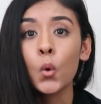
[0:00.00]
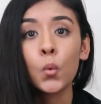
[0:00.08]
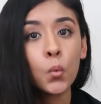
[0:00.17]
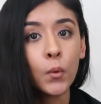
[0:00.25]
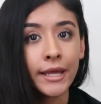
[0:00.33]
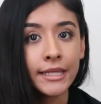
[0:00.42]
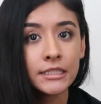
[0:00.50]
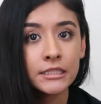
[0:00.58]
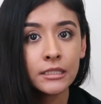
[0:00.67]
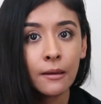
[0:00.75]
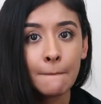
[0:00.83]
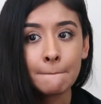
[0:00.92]

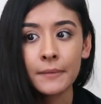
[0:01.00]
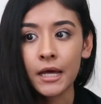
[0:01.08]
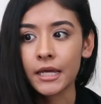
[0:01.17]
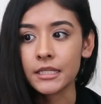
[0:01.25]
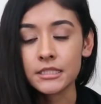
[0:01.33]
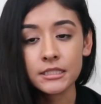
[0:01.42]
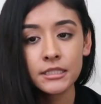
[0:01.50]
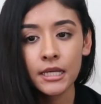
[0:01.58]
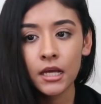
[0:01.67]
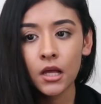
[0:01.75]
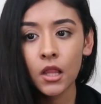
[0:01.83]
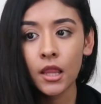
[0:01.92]
rate my
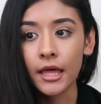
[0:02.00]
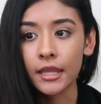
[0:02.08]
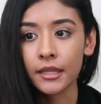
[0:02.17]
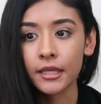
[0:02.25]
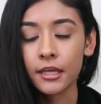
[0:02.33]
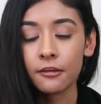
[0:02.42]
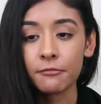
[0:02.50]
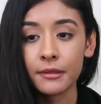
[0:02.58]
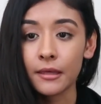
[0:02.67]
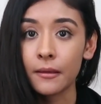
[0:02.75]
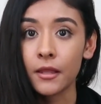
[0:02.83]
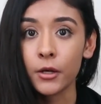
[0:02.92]
sale and like give me
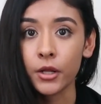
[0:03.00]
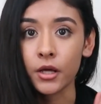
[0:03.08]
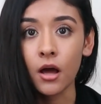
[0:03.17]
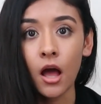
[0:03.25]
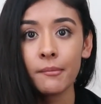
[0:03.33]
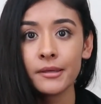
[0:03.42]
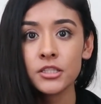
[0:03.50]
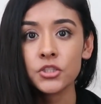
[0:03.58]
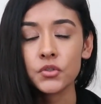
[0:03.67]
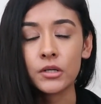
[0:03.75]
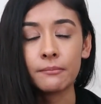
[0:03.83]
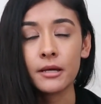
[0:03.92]
a comment
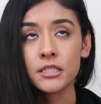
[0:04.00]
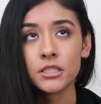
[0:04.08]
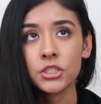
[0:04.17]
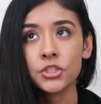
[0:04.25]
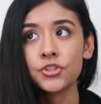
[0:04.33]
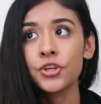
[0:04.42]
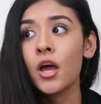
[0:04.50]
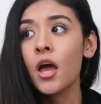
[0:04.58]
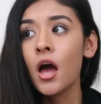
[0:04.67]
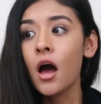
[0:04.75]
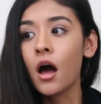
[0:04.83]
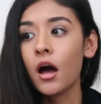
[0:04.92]
or message
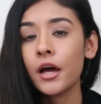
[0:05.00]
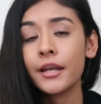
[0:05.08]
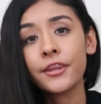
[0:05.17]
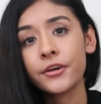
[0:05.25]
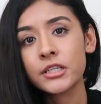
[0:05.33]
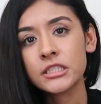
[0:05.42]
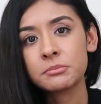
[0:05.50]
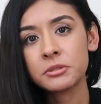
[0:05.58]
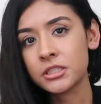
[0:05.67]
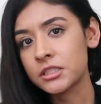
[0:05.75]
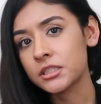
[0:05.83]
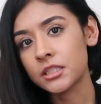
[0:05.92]
on their
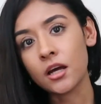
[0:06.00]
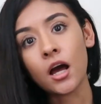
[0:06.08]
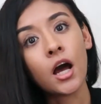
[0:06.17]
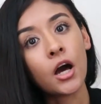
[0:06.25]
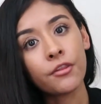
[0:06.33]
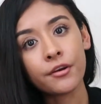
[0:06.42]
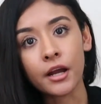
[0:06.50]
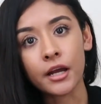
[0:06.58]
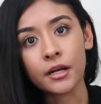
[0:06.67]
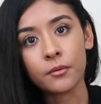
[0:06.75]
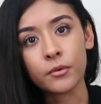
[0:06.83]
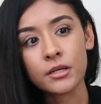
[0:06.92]
experience and how their
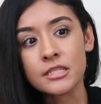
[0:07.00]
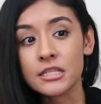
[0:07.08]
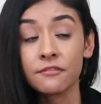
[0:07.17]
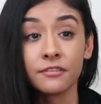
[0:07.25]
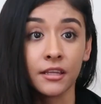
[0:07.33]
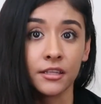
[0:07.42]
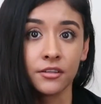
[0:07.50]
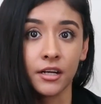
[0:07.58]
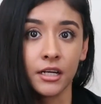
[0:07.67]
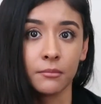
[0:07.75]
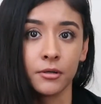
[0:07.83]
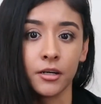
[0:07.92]
item was, and if they like their
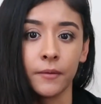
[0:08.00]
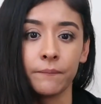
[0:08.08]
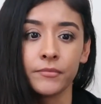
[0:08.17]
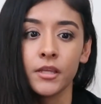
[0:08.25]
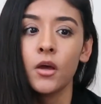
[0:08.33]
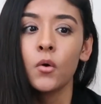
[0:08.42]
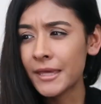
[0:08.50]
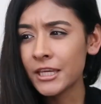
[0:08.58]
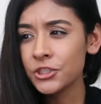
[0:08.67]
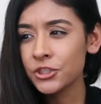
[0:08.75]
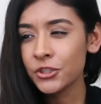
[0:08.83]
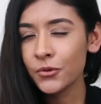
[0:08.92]
item or not.
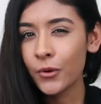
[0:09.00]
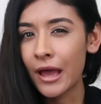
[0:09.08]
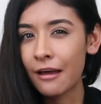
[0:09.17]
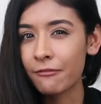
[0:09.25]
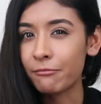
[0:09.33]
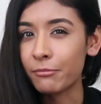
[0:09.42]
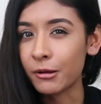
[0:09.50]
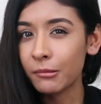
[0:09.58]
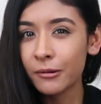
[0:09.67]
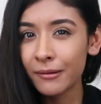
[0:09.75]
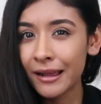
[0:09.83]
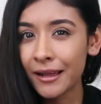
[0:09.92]
Make sure you have
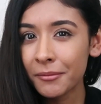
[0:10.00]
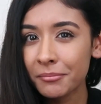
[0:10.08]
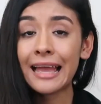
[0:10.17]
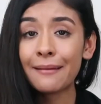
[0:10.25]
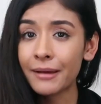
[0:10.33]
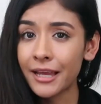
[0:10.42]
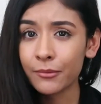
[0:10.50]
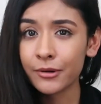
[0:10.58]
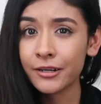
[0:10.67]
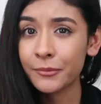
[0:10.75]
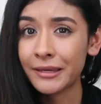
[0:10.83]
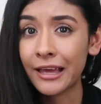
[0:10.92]
bubble wrap. At my
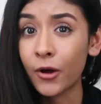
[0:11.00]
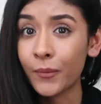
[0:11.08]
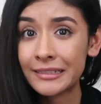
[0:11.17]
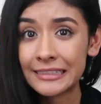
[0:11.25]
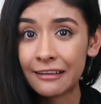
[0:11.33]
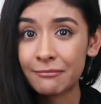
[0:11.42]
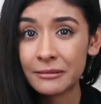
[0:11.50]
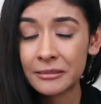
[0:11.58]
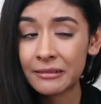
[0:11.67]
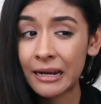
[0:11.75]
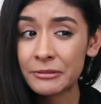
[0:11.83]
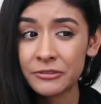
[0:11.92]
work we always have bubble
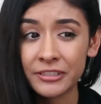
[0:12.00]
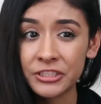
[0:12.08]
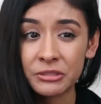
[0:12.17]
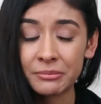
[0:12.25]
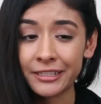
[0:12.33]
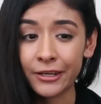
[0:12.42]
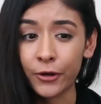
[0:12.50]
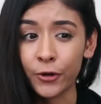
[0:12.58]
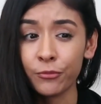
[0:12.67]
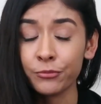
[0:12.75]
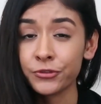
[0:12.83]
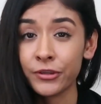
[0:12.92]
wrap, so I just bring it
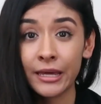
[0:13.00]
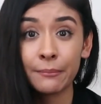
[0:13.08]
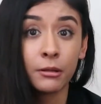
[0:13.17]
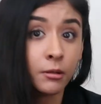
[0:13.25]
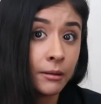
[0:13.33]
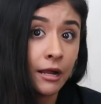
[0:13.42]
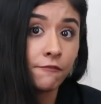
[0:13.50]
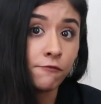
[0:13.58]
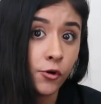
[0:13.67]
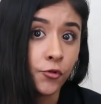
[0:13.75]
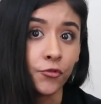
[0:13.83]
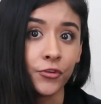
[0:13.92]
home, so I get bubble wrap
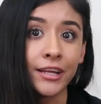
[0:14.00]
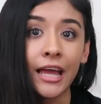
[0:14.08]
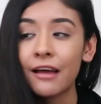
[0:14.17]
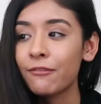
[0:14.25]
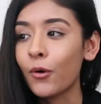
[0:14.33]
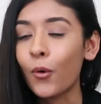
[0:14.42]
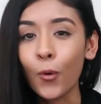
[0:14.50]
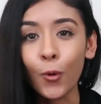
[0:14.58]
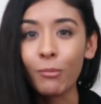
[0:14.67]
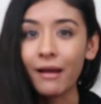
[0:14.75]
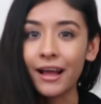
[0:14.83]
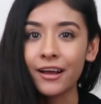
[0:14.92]
for free. I have a
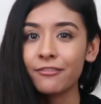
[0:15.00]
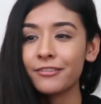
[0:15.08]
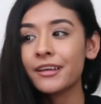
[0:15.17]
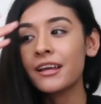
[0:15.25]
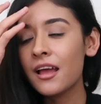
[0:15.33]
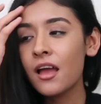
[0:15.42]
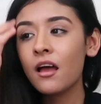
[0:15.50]
whole bag of it.